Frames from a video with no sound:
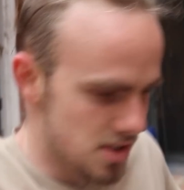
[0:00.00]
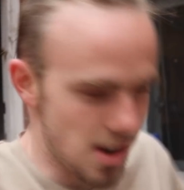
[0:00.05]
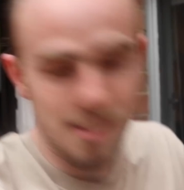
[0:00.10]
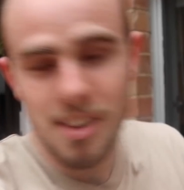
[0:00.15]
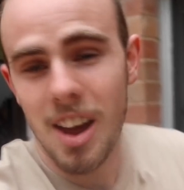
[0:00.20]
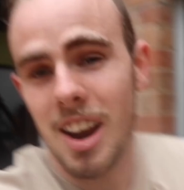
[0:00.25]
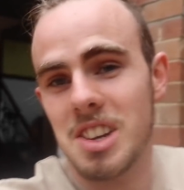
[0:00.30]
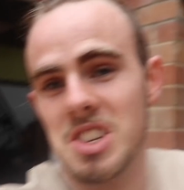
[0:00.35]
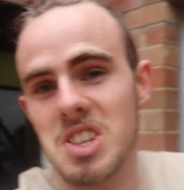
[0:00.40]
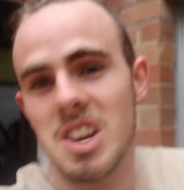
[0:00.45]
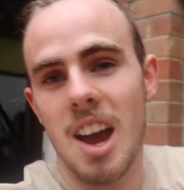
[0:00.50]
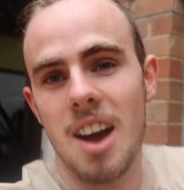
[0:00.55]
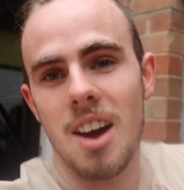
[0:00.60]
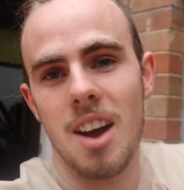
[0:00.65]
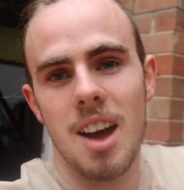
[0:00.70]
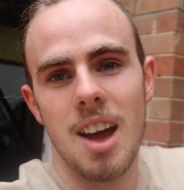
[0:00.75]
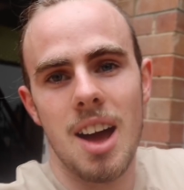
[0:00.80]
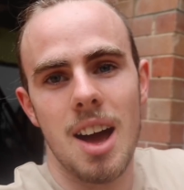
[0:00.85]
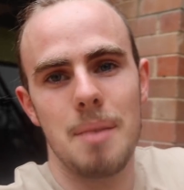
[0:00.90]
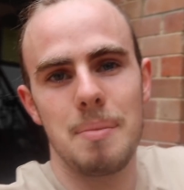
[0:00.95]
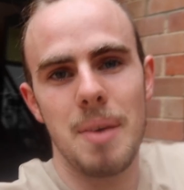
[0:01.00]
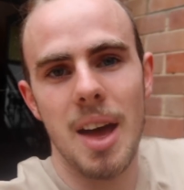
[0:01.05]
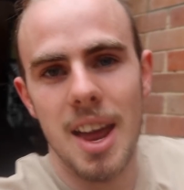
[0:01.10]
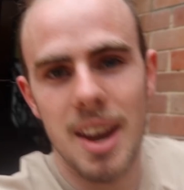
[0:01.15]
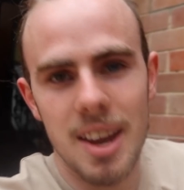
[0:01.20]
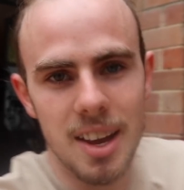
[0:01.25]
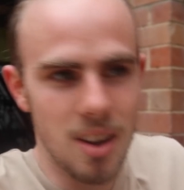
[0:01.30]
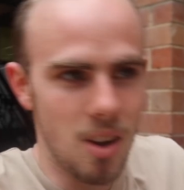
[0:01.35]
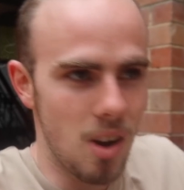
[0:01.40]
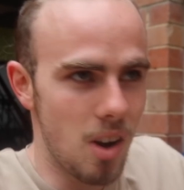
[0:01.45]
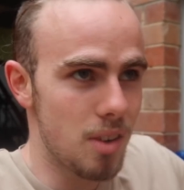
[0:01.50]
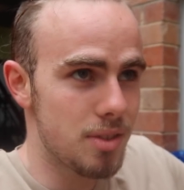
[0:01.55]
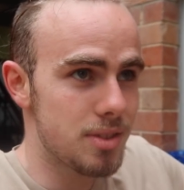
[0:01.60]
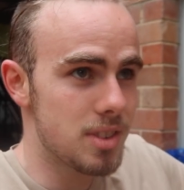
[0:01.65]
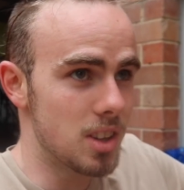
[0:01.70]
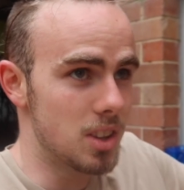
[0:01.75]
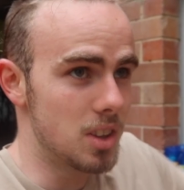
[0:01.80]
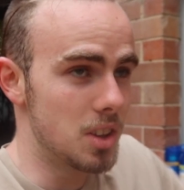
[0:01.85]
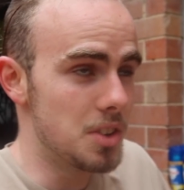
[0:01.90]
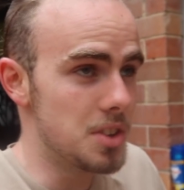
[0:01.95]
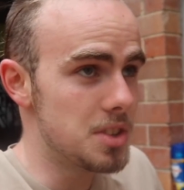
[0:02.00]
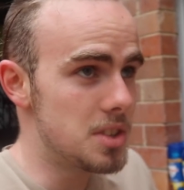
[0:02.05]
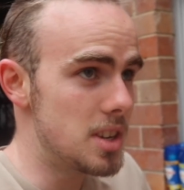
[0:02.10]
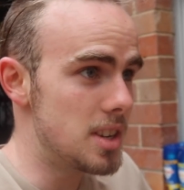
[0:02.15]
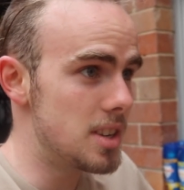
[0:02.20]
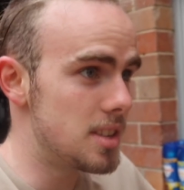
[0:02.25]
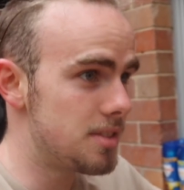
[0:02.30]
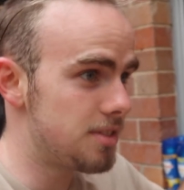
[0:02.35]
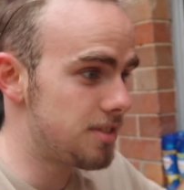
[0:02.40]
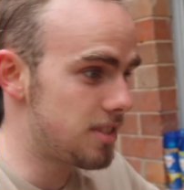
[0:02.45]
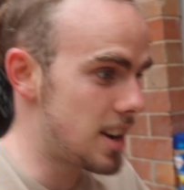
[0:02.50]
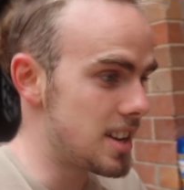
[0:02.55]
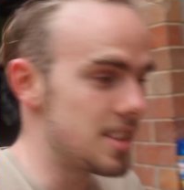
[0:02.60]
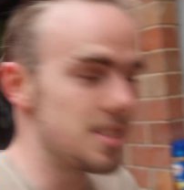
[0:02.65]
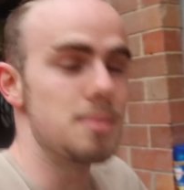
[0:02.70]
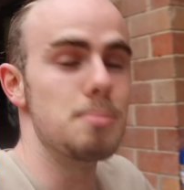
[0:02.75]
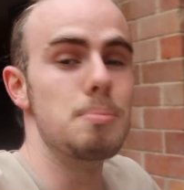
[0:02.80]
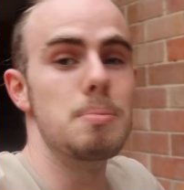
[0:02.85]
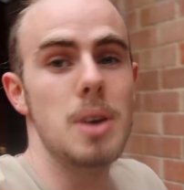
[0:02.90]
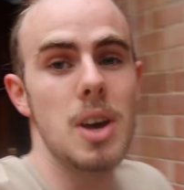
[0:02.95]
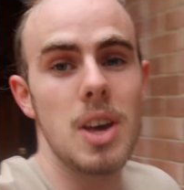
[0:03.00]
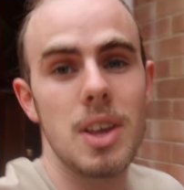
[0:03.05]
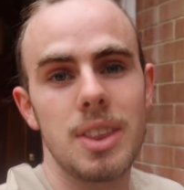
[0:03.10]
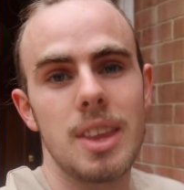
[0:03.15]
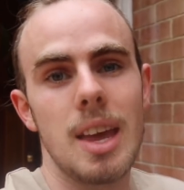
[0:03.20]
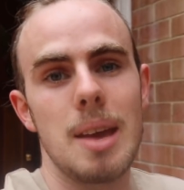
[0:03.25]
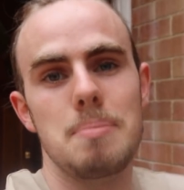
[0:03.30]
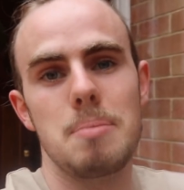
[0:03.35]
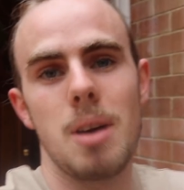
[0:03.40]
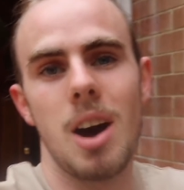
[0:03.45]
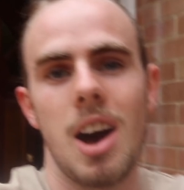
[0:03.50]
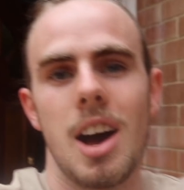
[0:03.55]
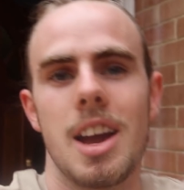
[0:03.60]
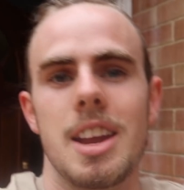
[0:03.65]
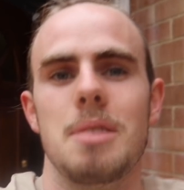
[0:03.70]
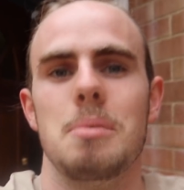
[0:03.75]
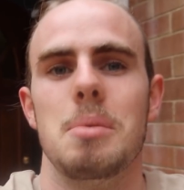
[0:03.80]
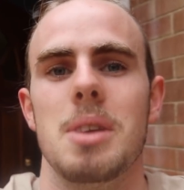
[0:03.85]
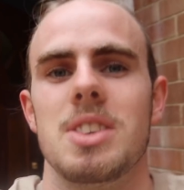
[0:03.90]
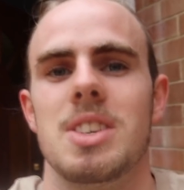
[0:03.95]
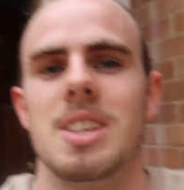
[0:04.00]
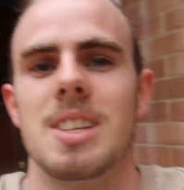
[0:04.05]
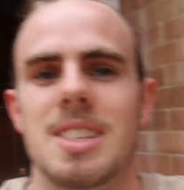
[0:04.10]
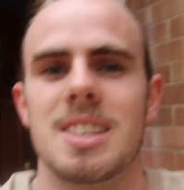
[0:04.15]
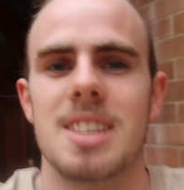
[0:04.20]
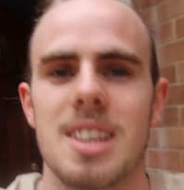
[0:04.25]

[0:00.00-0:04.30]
So I've had a shower. I'm heading off to Lucy's friend's birthday party, which is